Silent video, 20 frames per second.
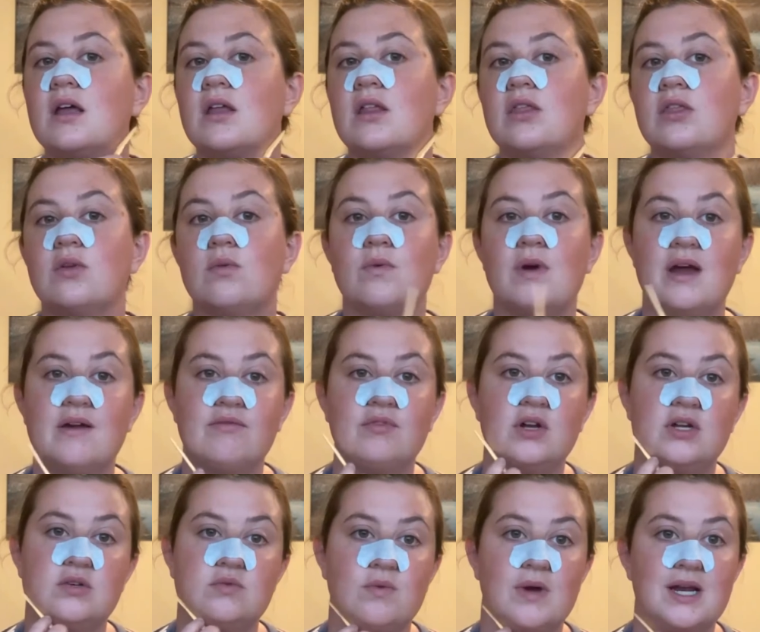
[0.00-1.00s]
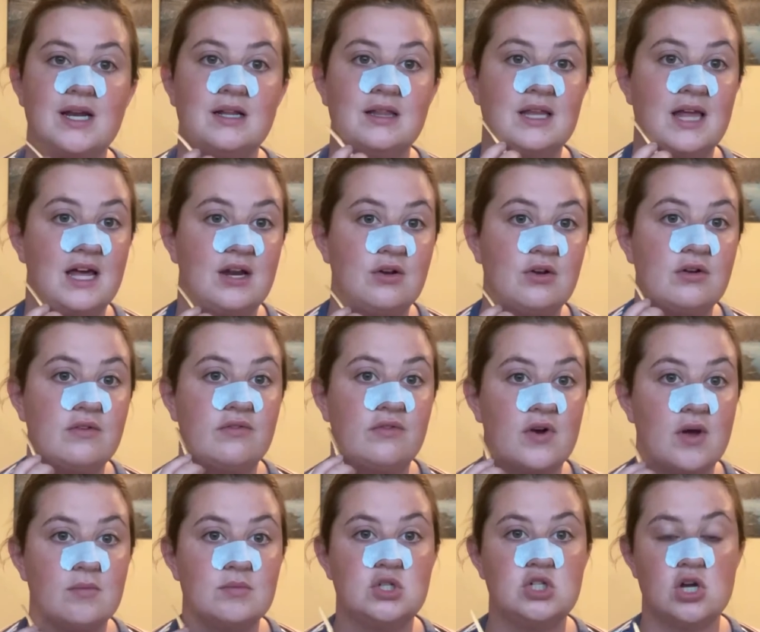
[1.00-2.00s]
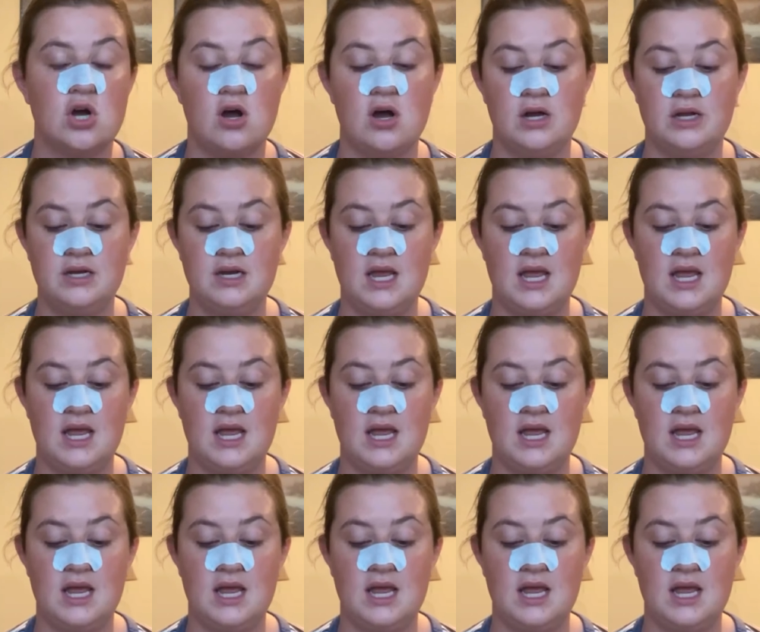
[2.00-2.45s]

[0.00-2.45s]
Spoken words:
the Reverend read a letter from John,